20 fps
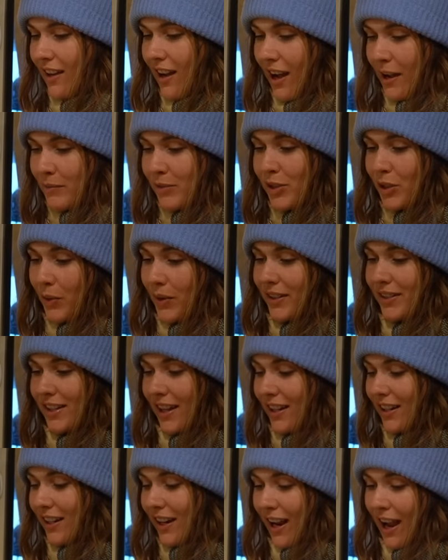I'm so
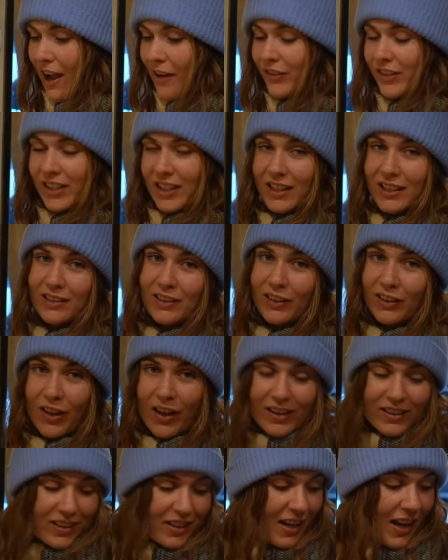excited. I haven't eaten a
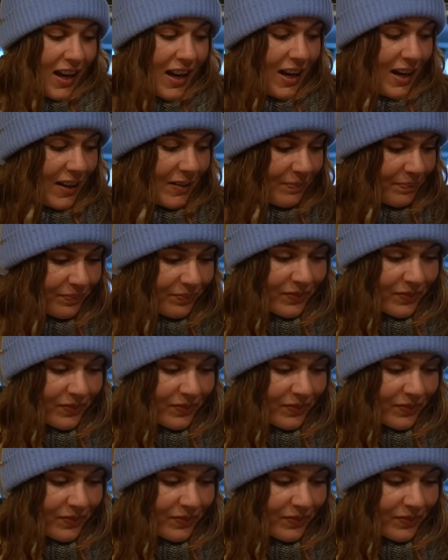lot today.